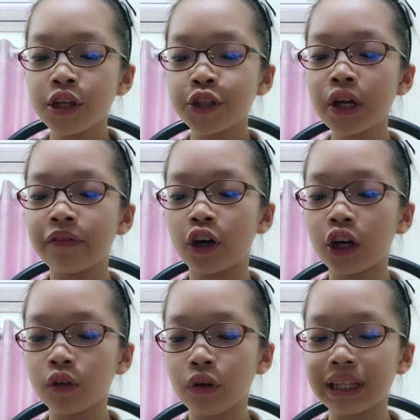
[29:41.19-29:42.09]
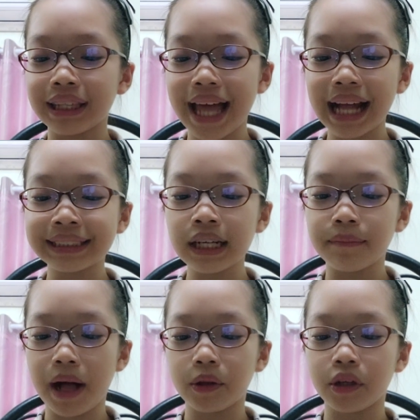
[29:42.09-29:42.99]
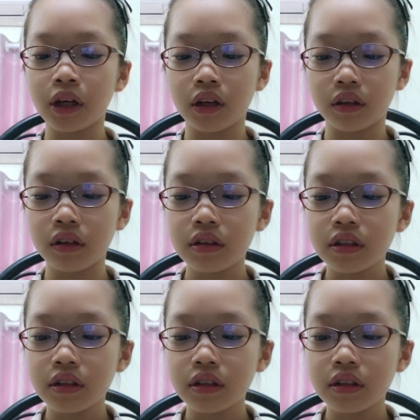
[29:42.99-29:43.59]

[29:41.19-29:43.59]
Should have heard what the lad said about her.